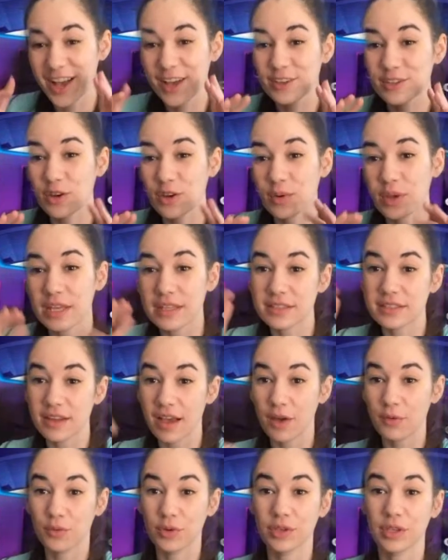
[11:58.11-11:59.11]
So it's
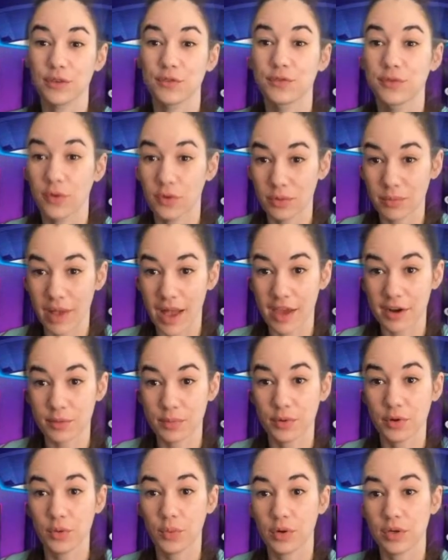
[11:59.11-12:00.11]
not really
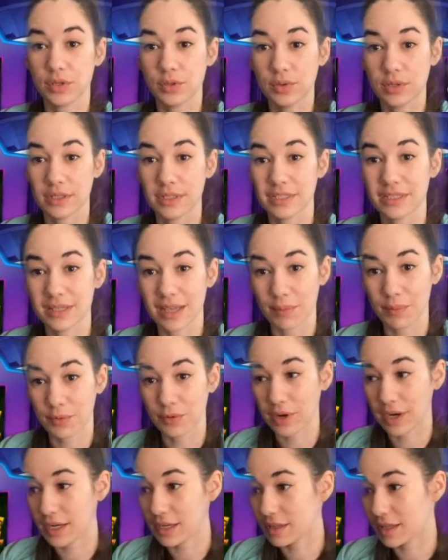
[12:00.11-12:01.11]
formatable where you can
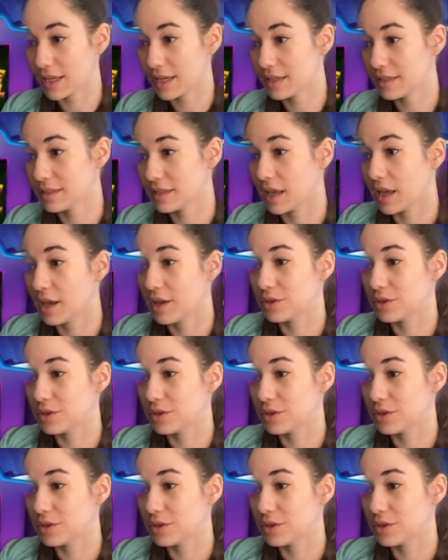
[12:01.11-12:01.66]
separate things.